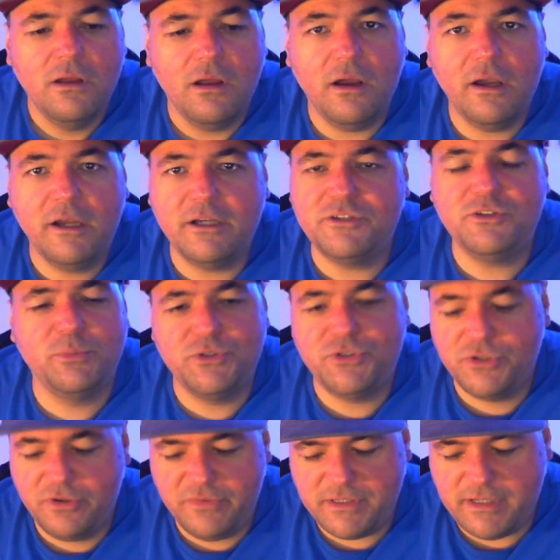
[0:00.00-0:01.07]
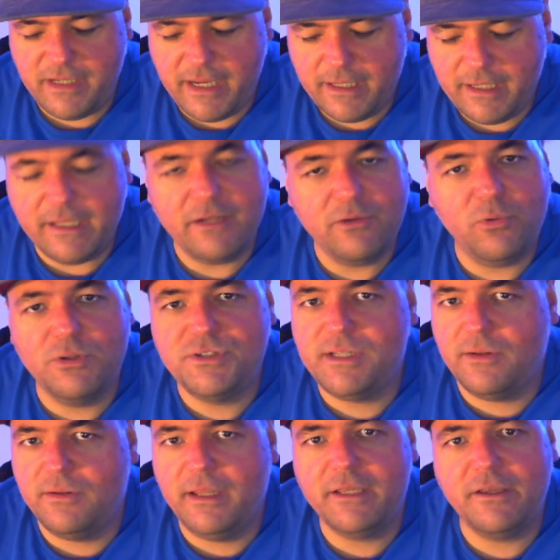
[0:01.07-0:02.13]
uh, customer service like that. I don't want to
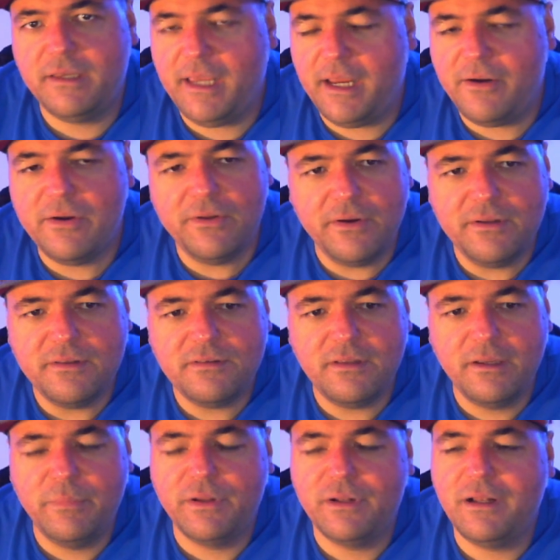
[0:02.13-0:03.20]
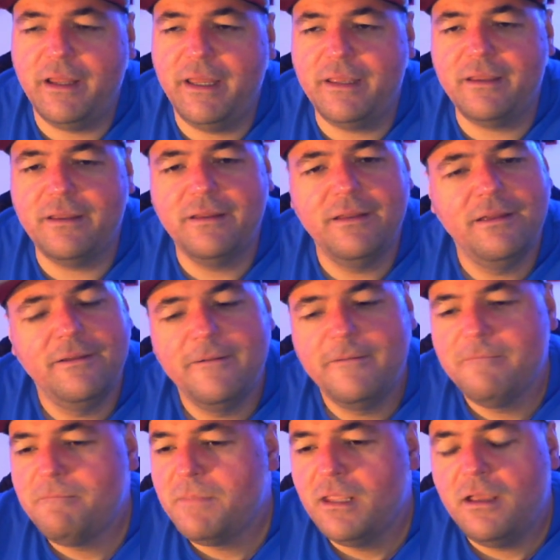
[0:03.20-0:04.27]
sound like a Karen or anything, but like,
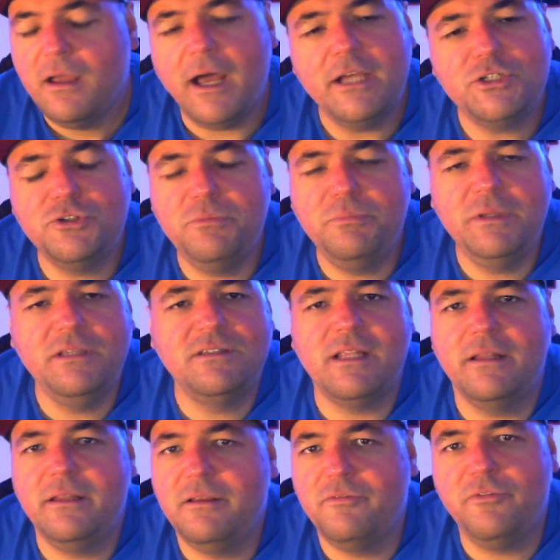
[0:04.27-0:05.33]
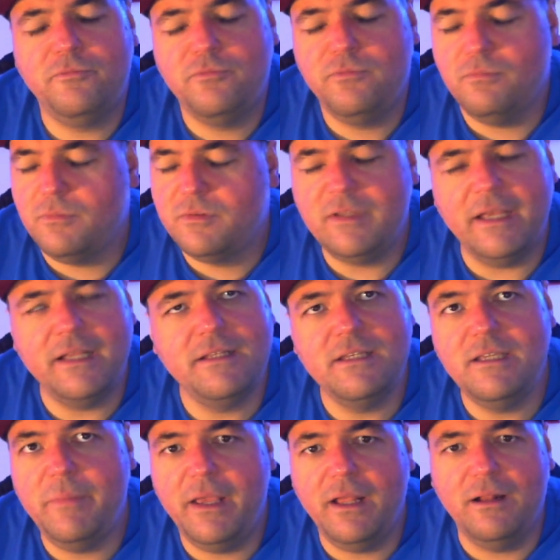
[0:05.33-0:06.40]
I shouldn't be sending ten
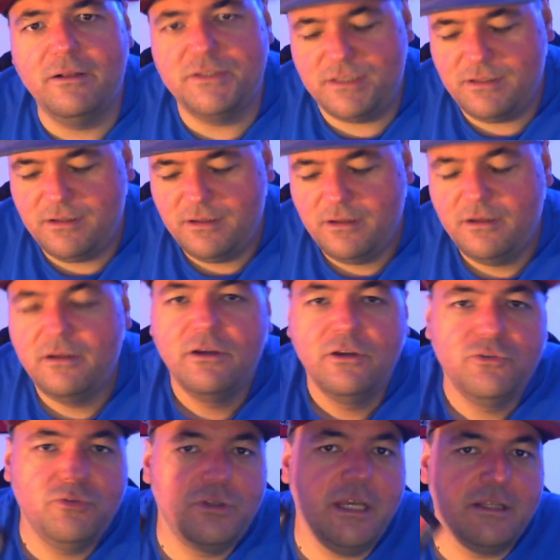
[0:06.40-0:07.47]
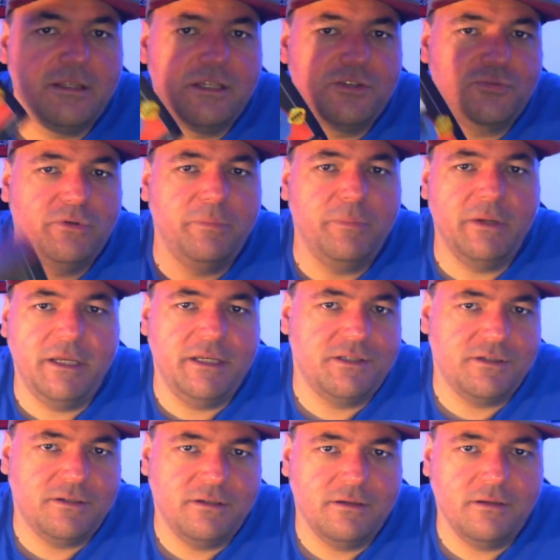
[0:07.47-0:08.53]
emails to get this
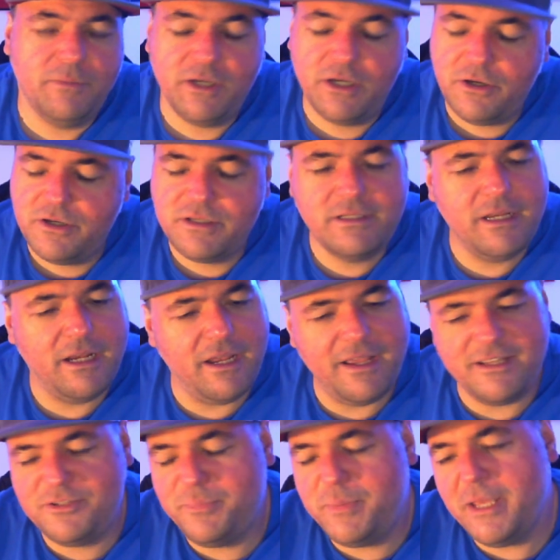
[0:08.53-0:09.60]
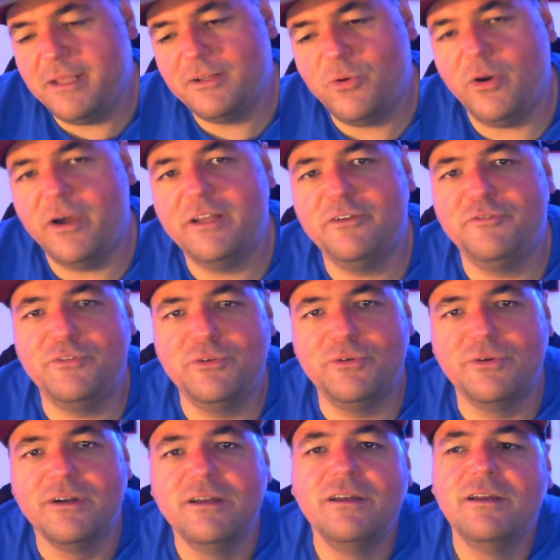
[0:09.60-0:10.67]
replaced because there has been quite a
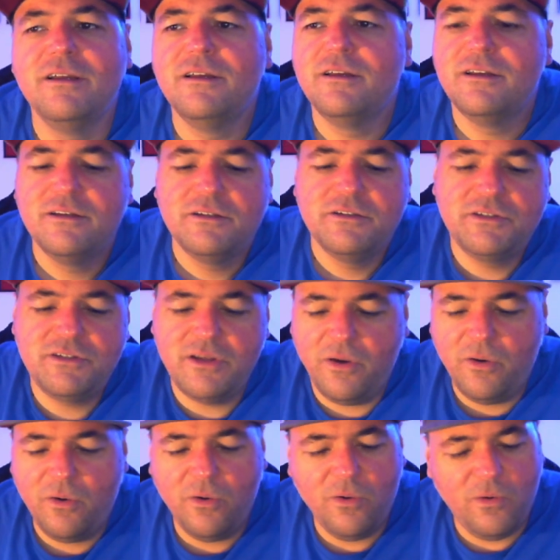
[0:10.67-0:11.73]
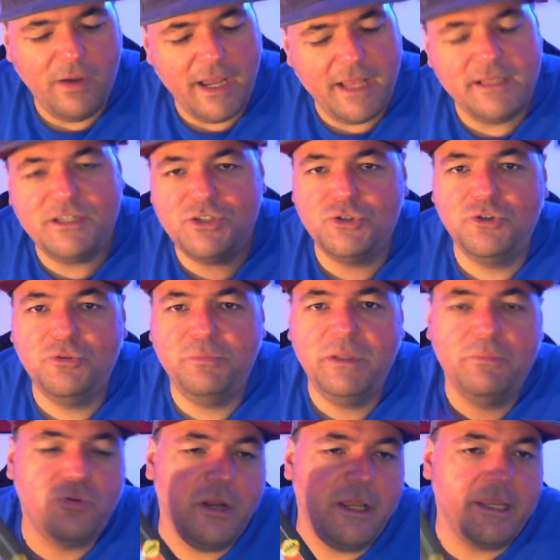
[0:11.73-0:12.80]
few. So, and this shouldn't be
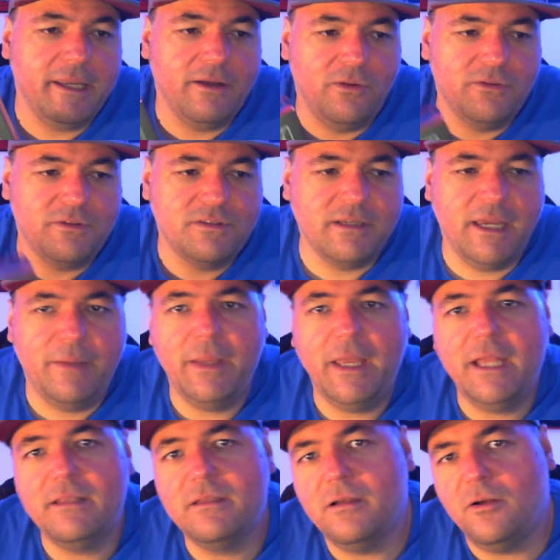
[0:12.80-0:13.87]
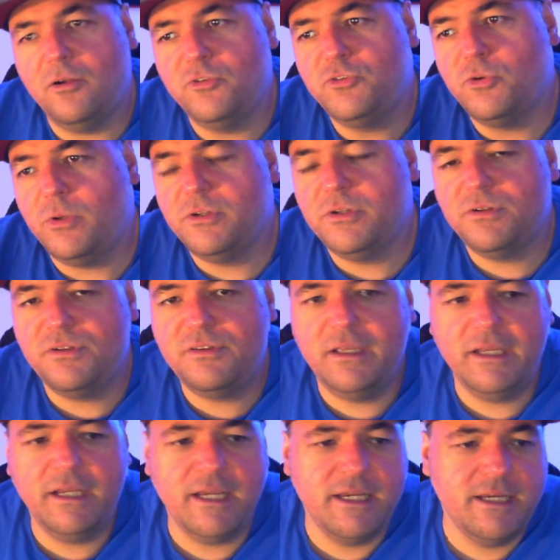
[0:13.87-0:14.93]
breaking all the time. And also one other
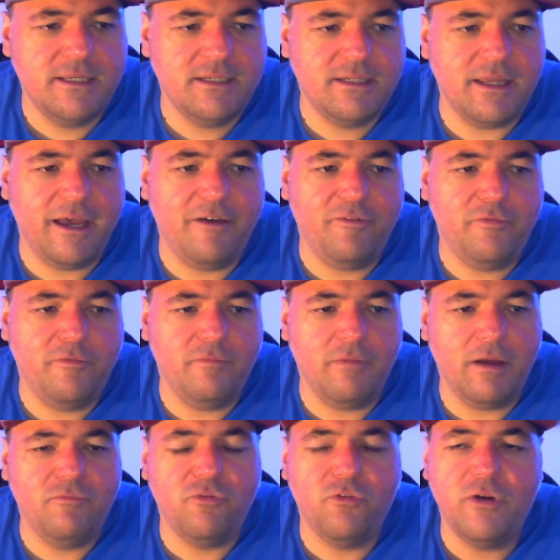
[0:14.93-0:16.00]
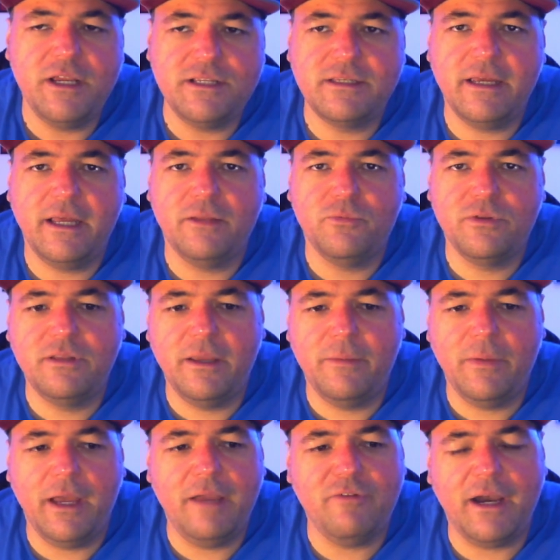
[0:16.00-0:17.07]
thing is I've, I've raised that with them.
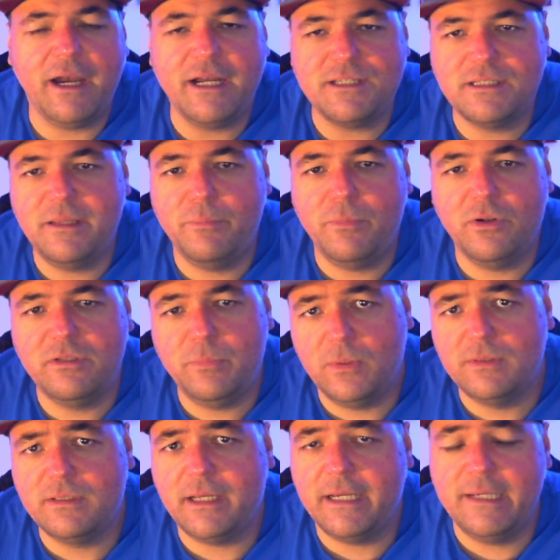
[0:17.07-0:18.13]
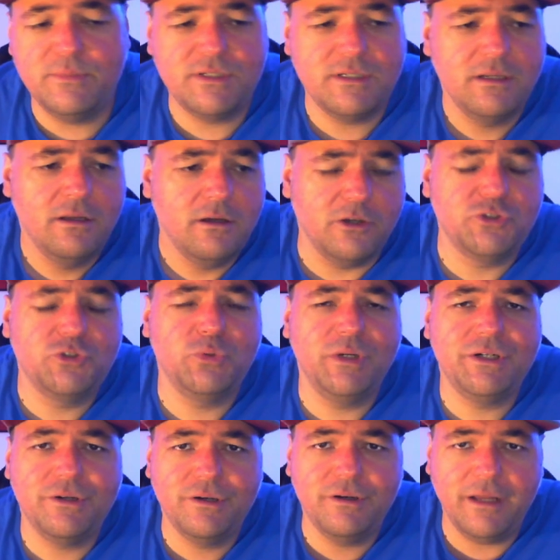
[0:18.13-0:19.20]
I've asked them multiple times on
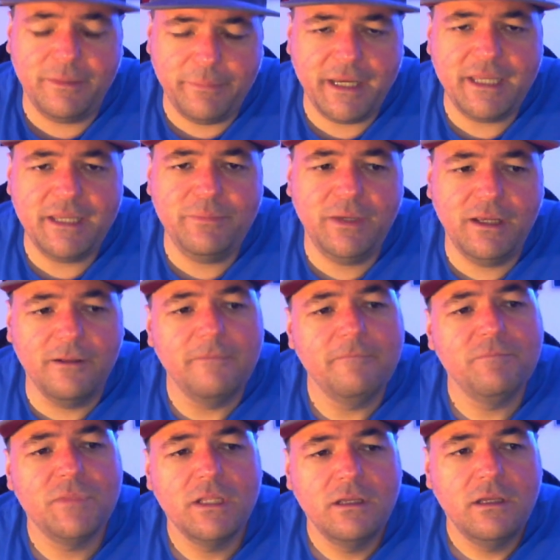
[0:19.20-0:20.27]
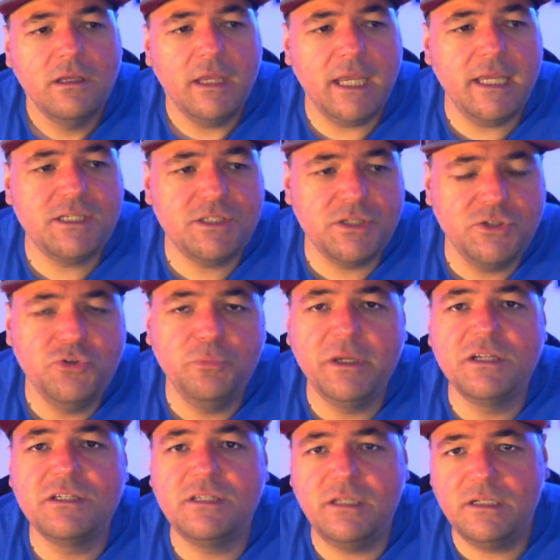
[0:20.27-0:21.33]
Twitter and by email, is the new
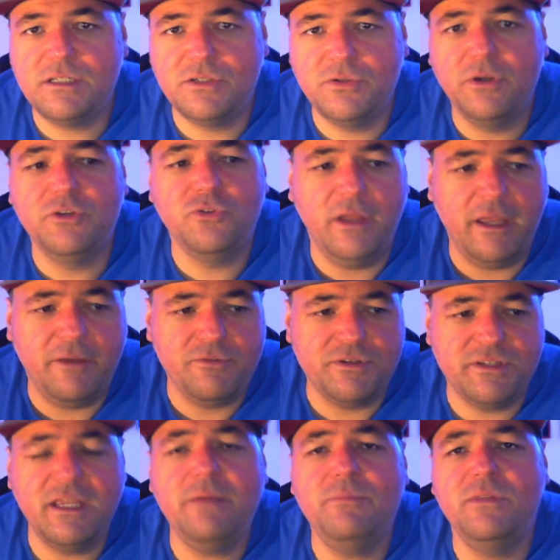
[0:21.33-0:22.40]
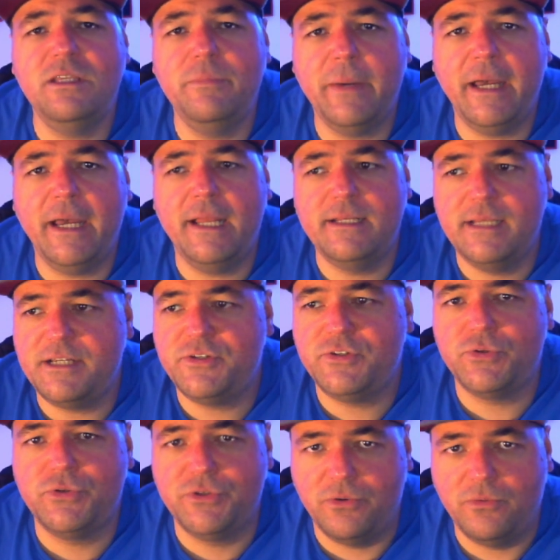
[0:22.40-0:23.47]
Big Six going to have the same D-pad, yes
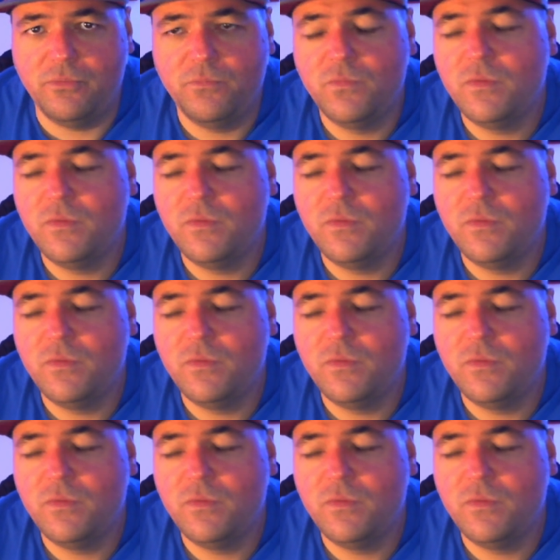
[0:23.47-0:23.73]
or no?